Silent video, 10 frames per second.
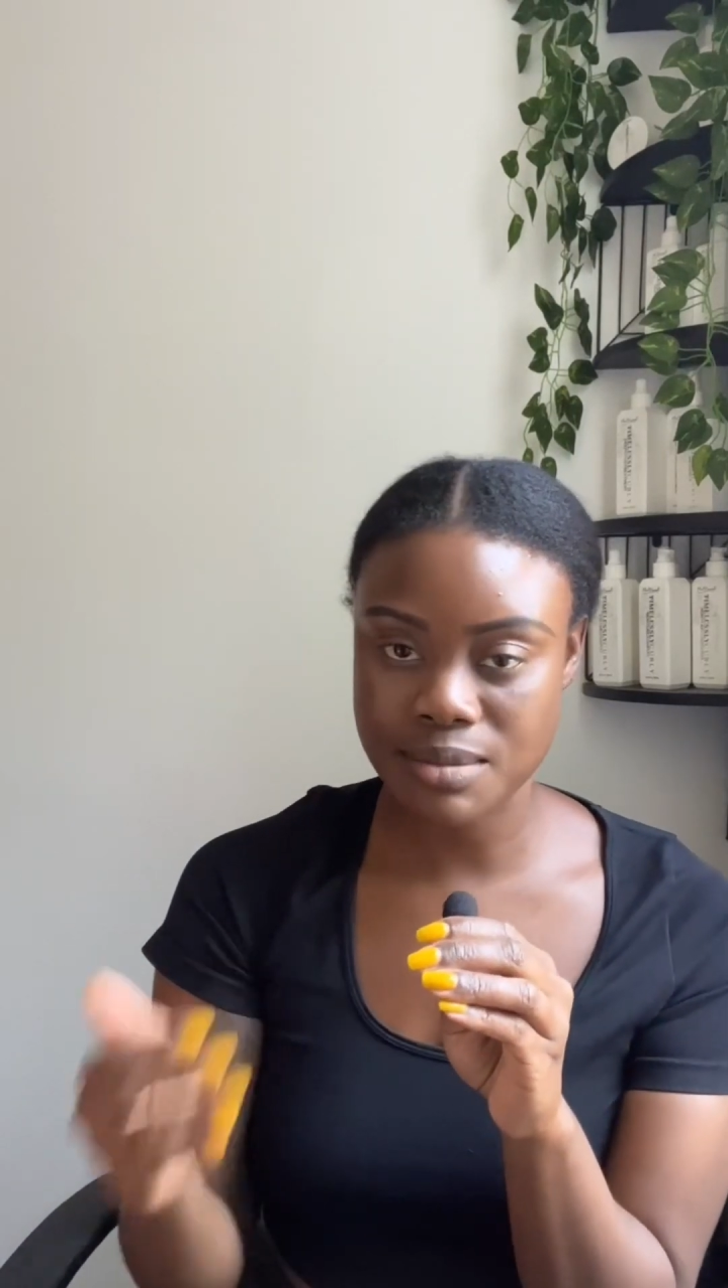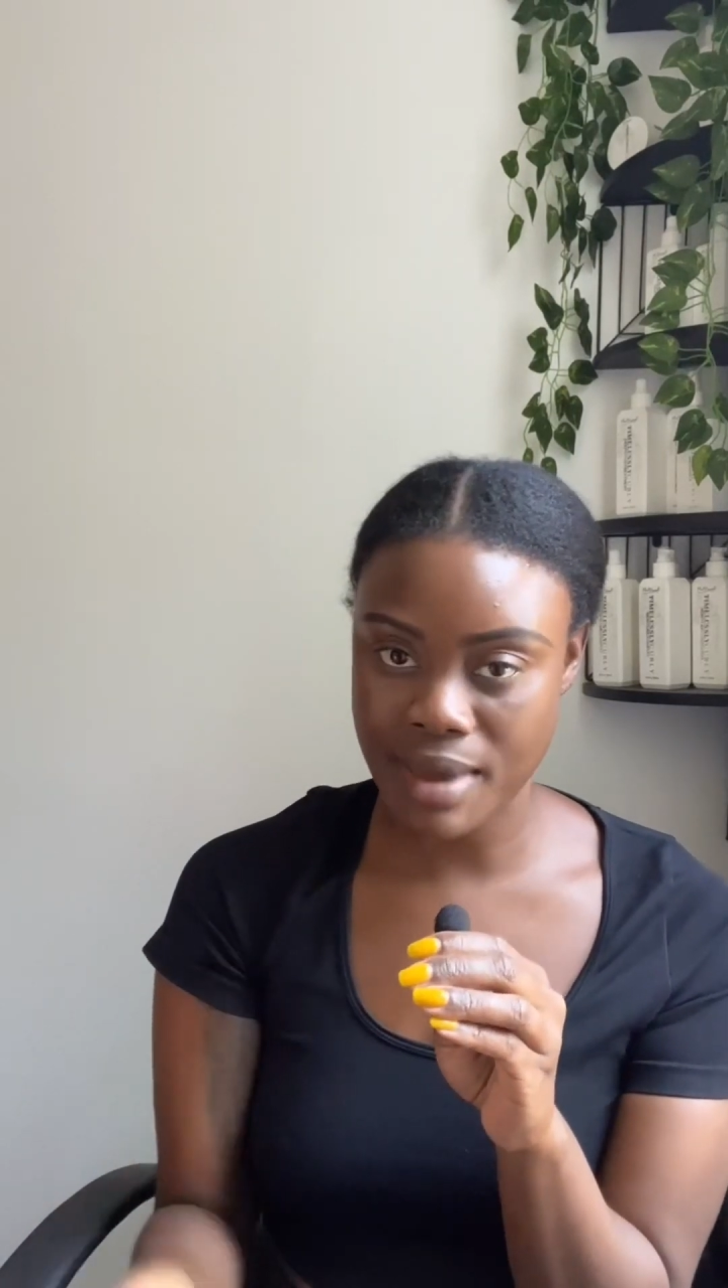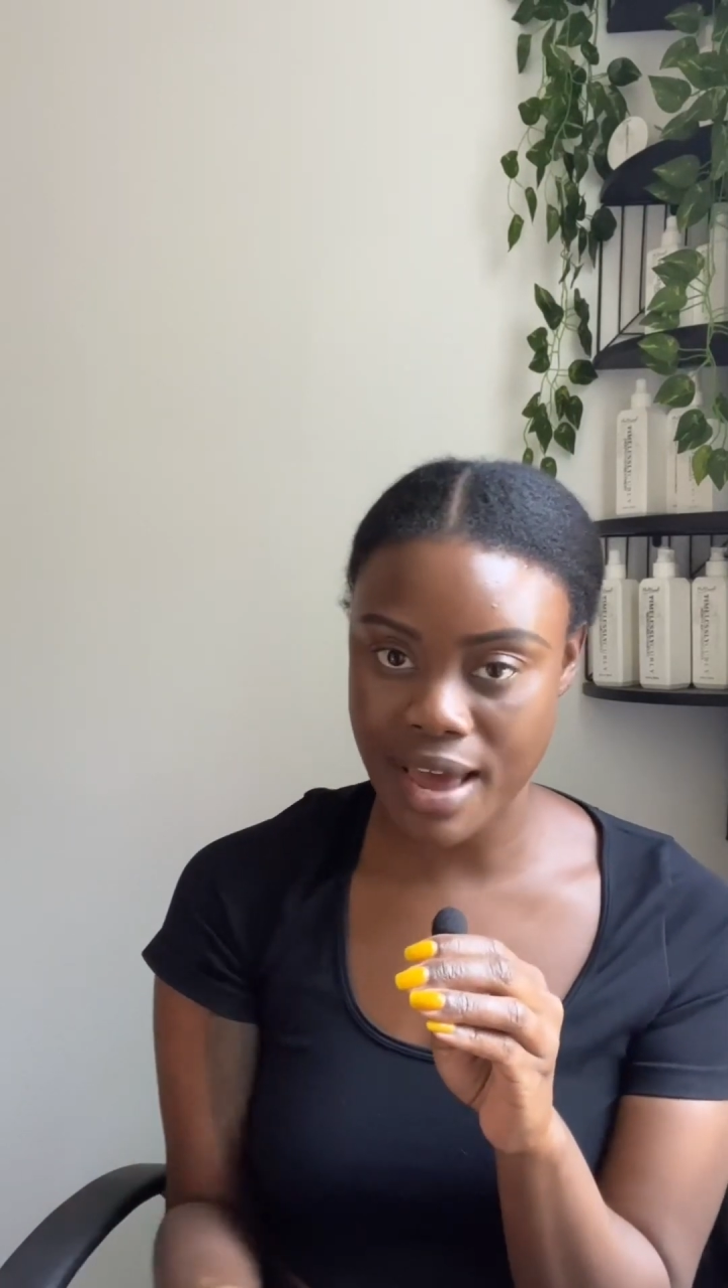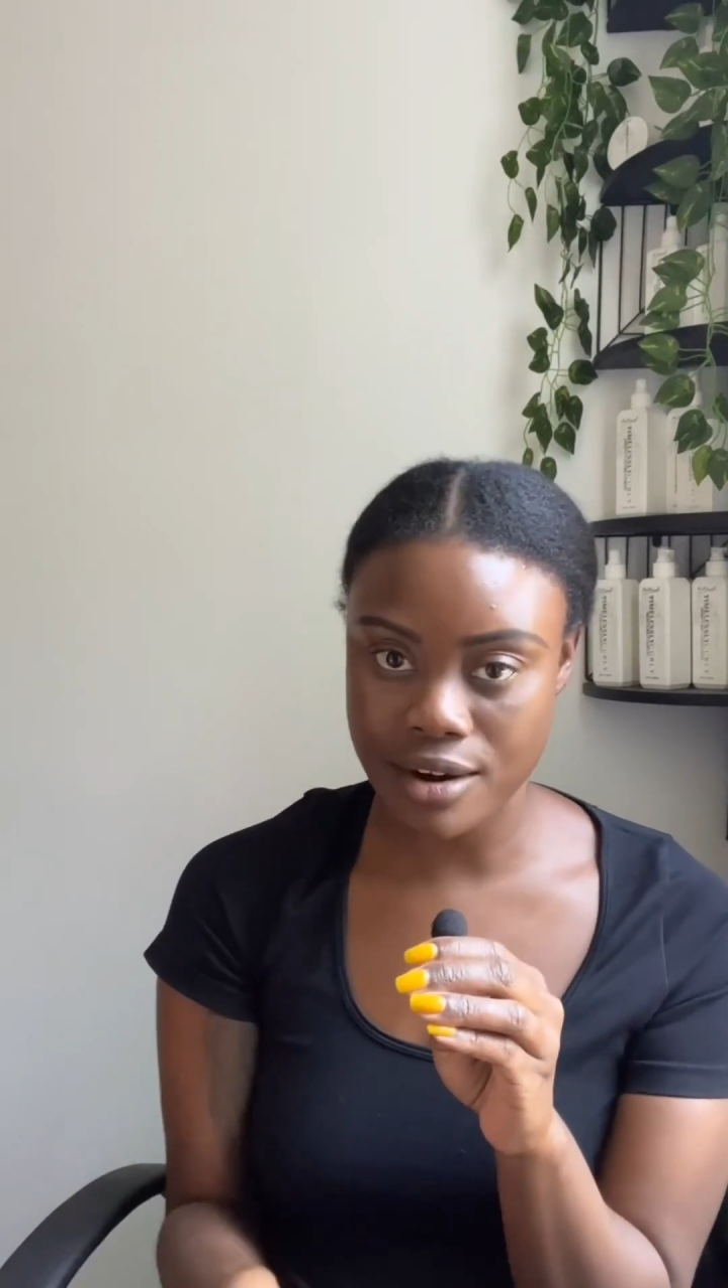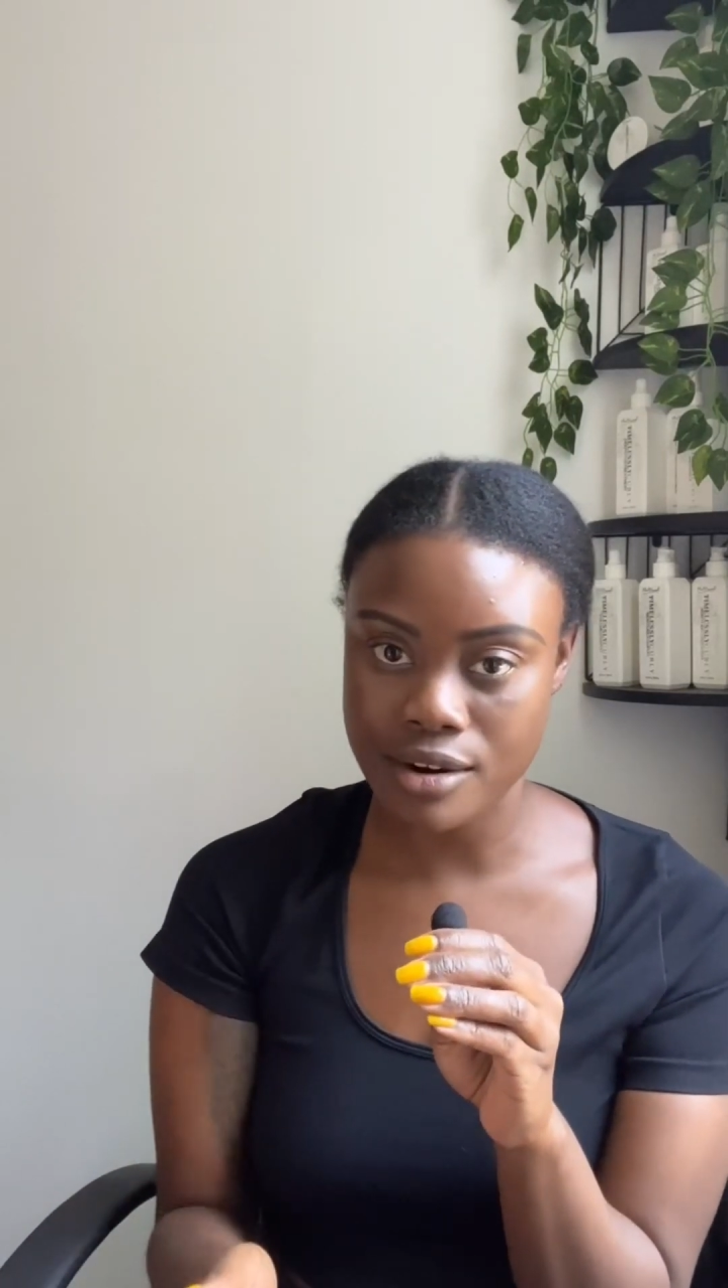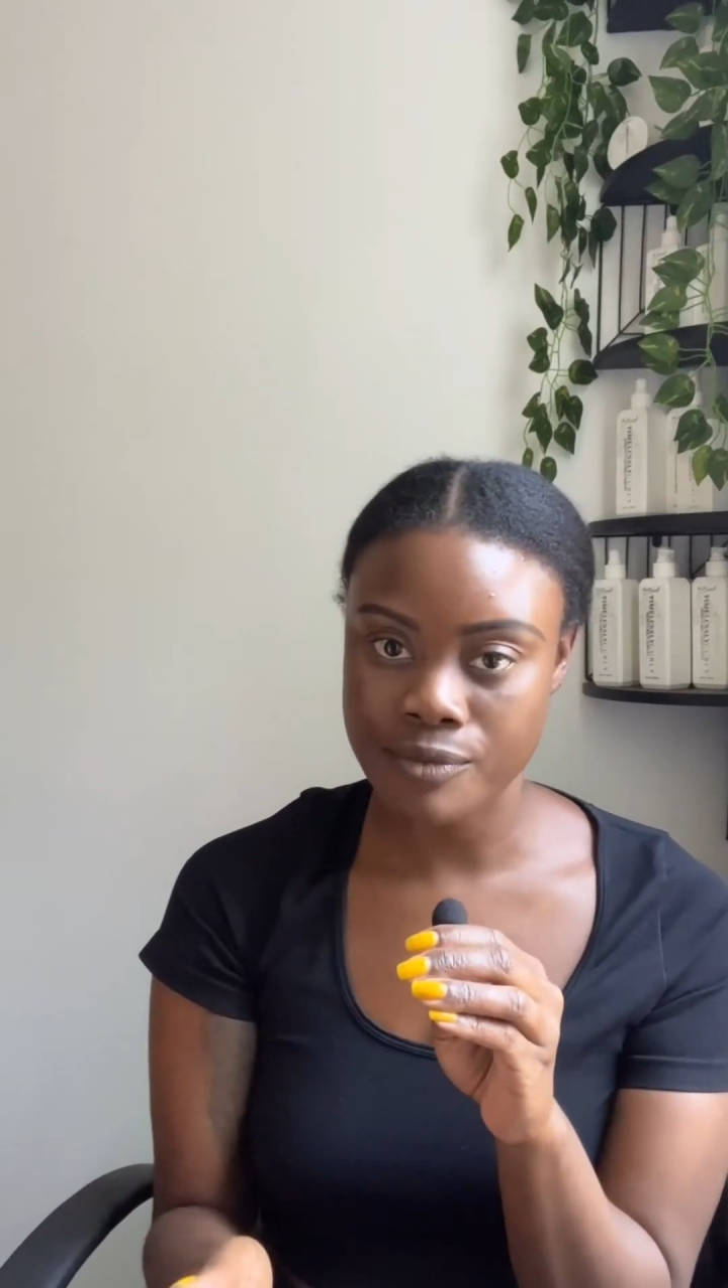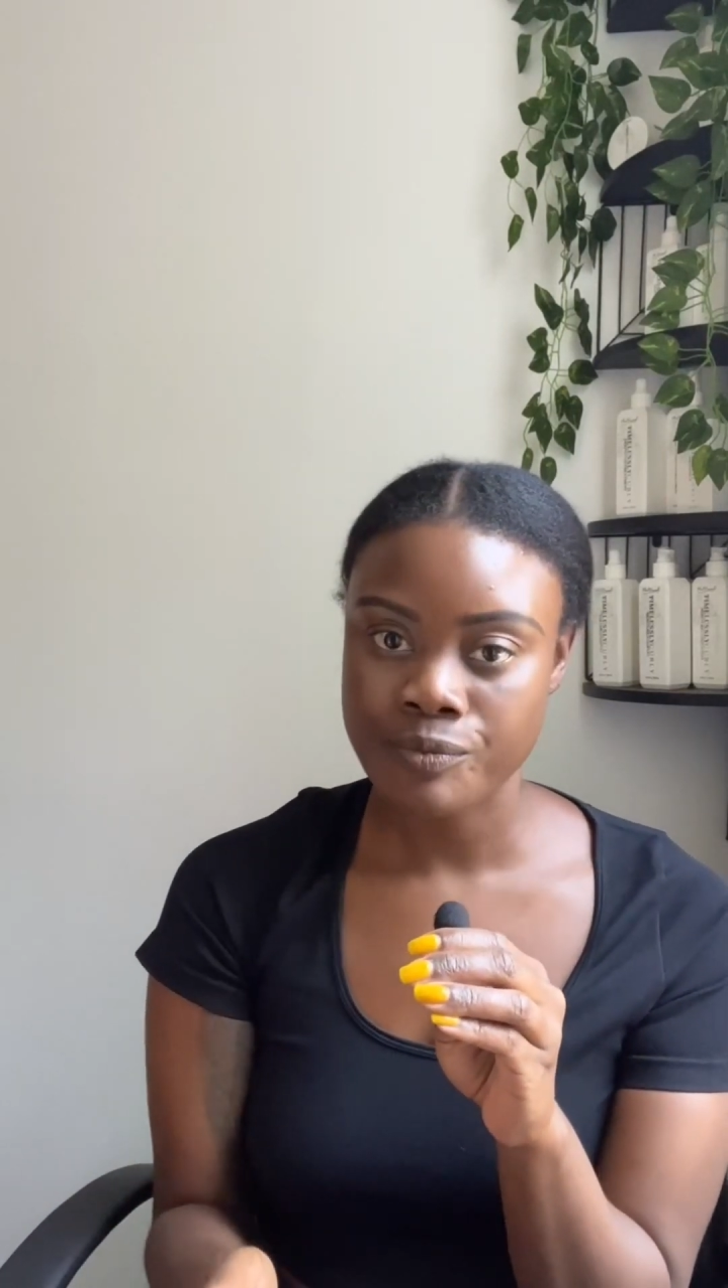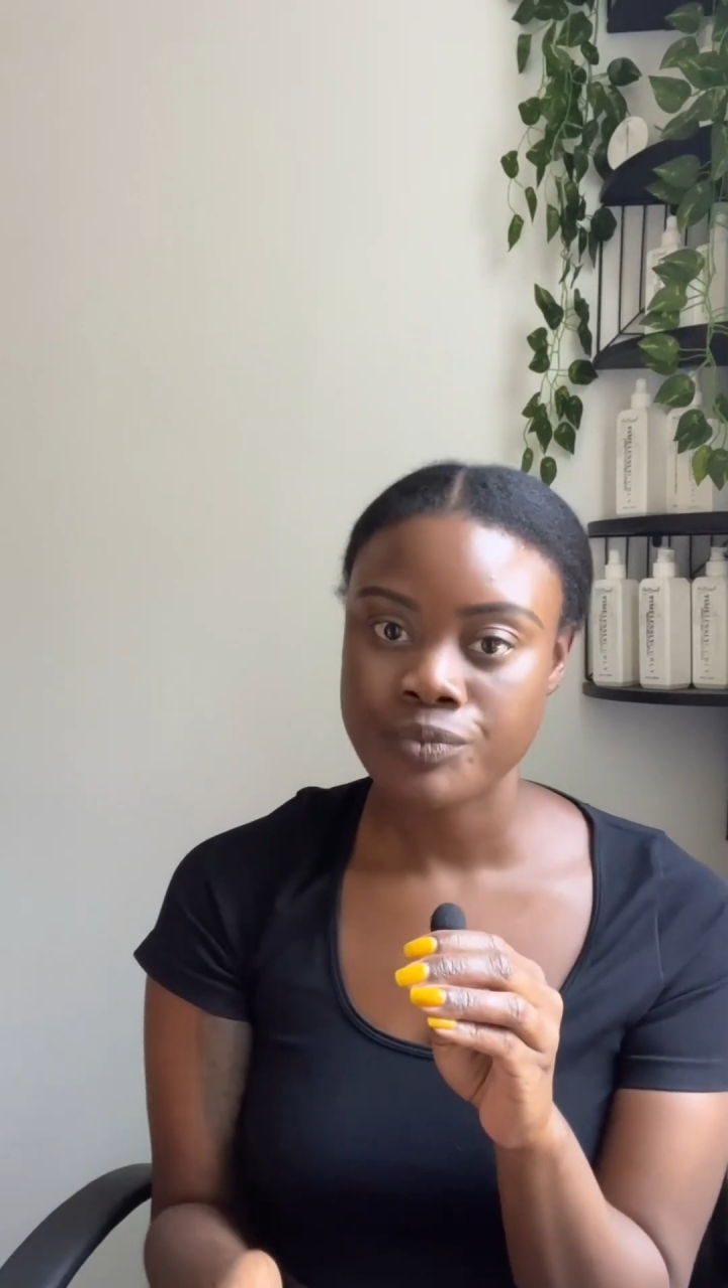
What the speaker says: matter.